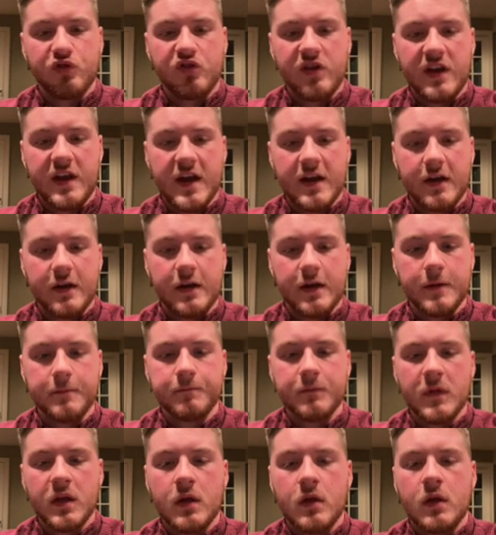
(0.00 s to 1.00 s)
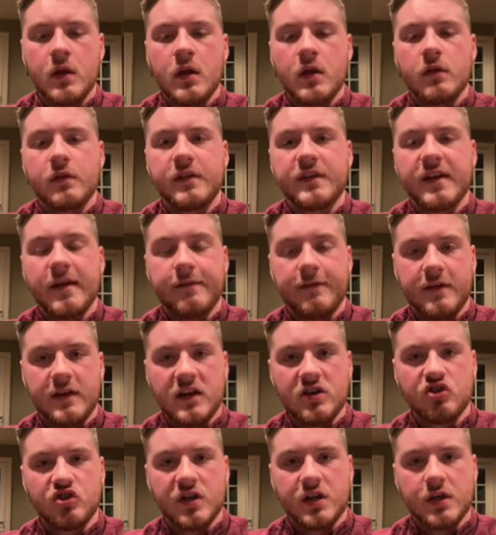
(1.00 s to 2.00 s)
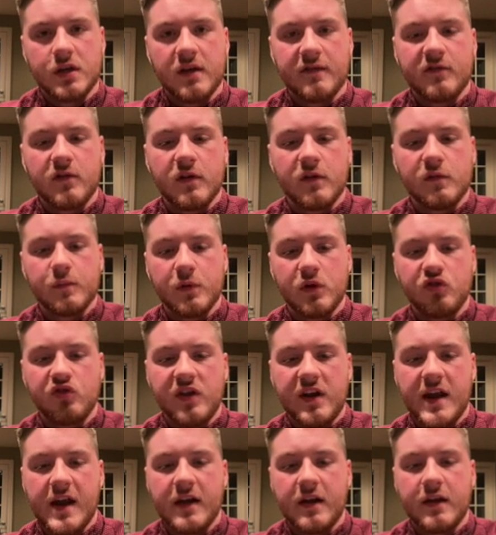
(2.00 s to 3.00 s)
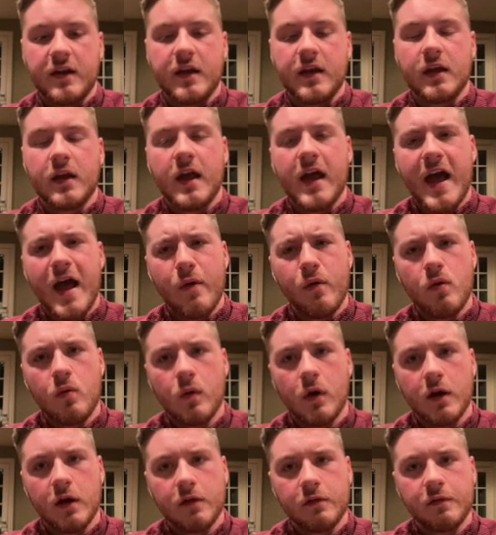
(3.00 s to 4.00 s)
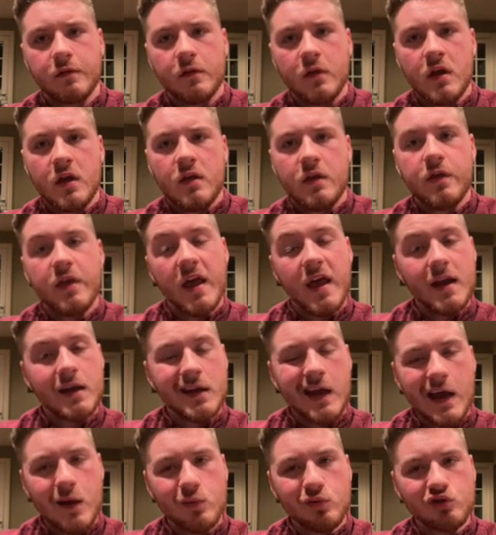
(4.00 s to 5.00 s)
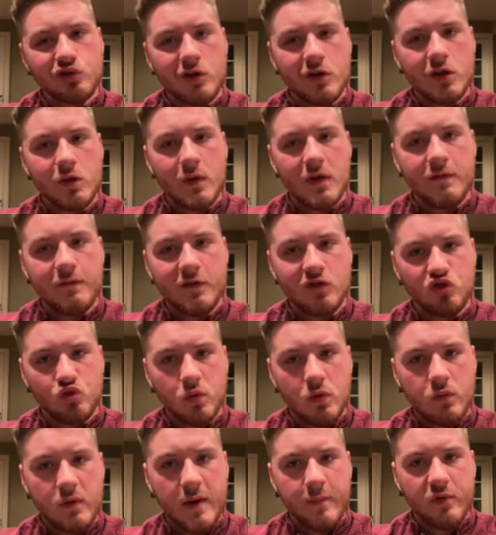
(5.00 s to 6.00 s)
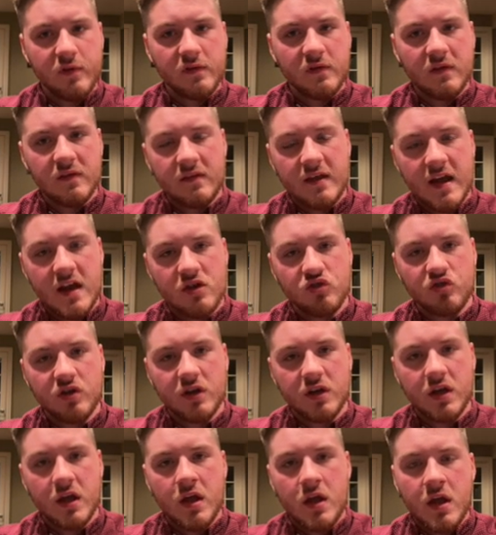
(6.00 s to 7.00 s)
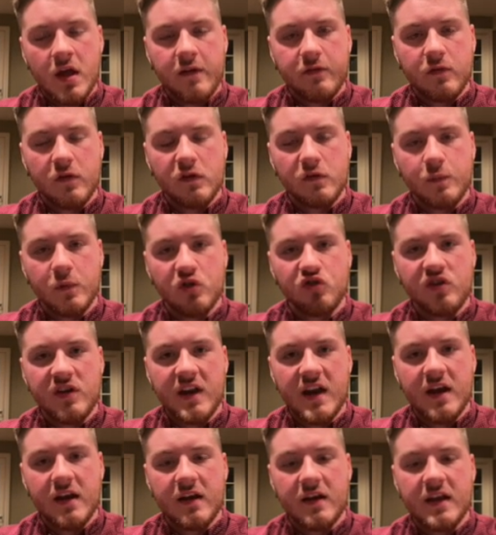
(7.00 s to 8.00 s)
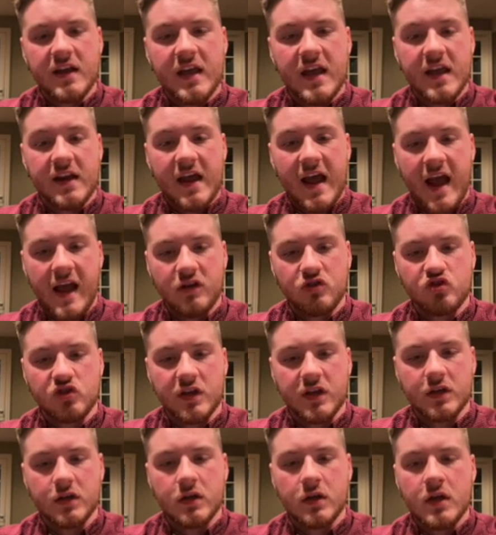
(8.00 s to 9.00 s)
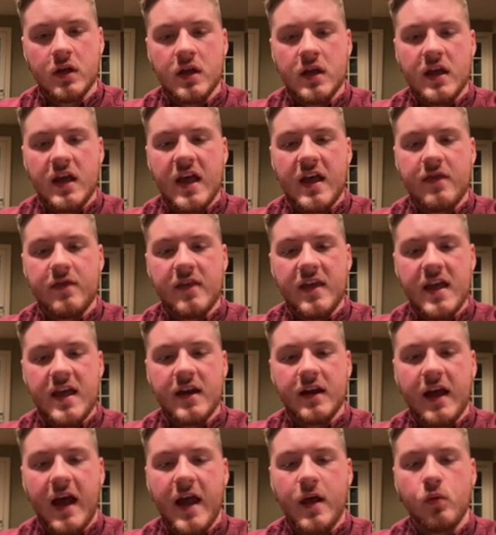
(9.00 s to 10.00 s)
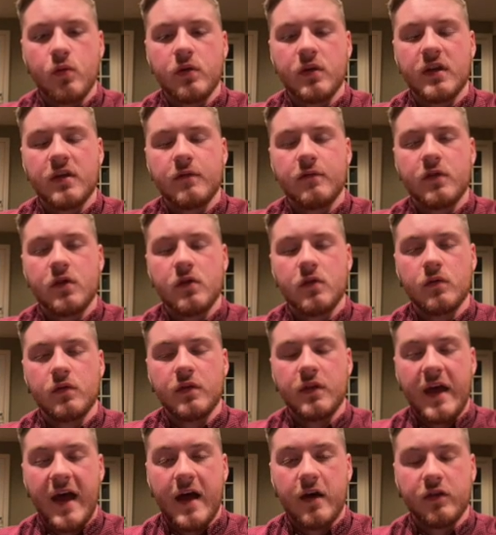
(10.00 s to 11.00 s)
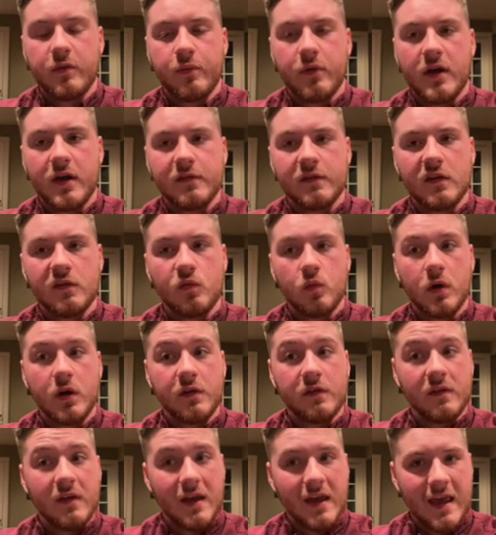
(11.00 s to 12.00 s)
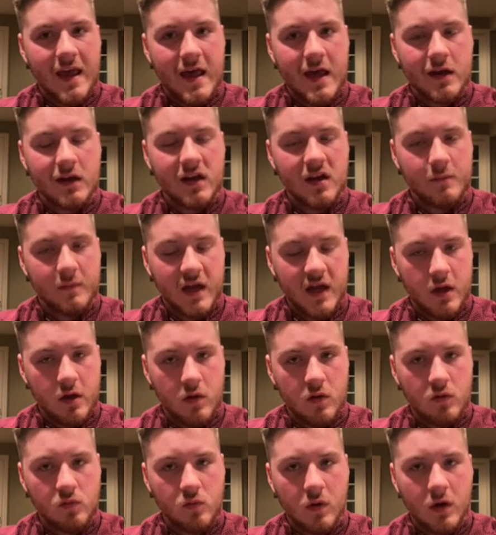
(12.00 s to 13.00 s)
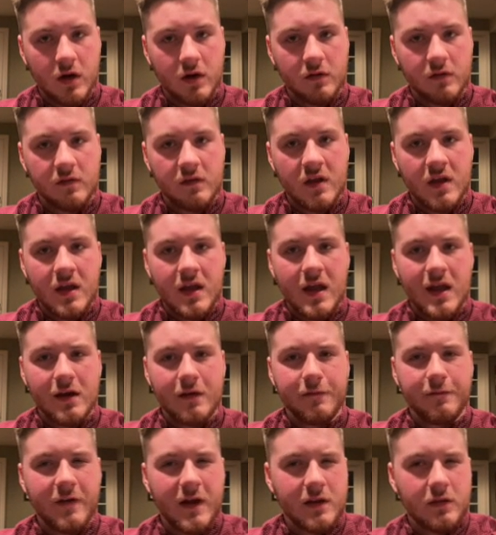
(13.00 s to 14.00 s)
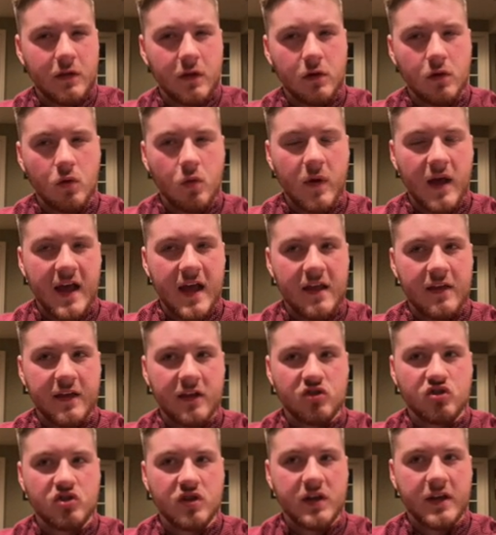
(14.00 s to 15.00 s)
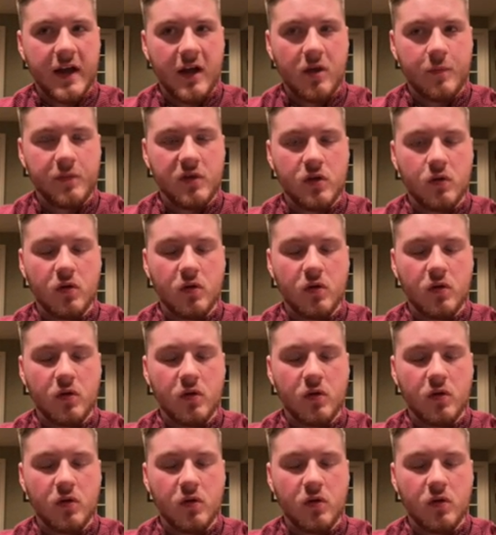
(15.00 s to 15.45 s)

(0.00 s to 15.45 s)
gene editing, the definition of CRISPR gene editing, how it works. Then I will show you a visual representation of CRISPR gene editing in action. And then I will give you how the process works again in my own words in a fun little way that should help you